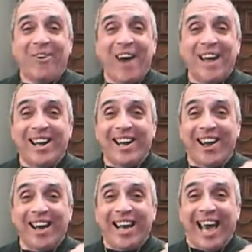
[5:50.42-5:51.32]
What a
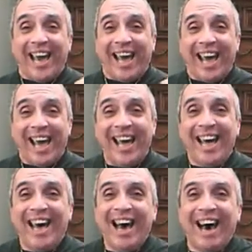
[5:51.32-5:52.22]
lunkhead, eh?
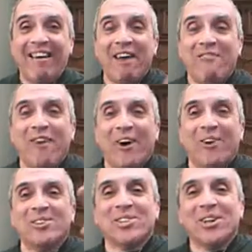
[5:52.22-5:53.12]
All right,
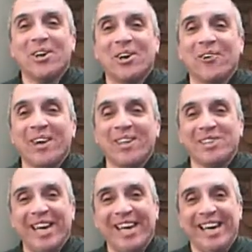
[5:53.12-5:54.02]
folks, we'll
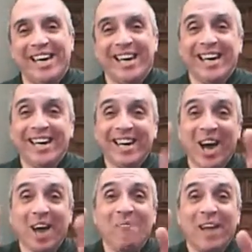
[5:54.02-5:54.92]
see you.
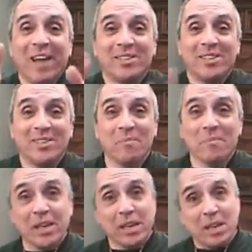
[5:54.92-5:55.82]
God bless you.
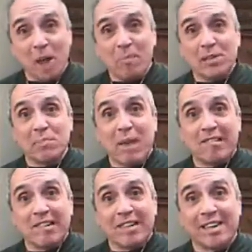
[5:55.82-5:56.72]
God bless
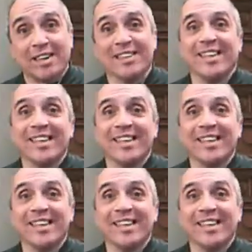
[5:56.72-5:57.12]
America.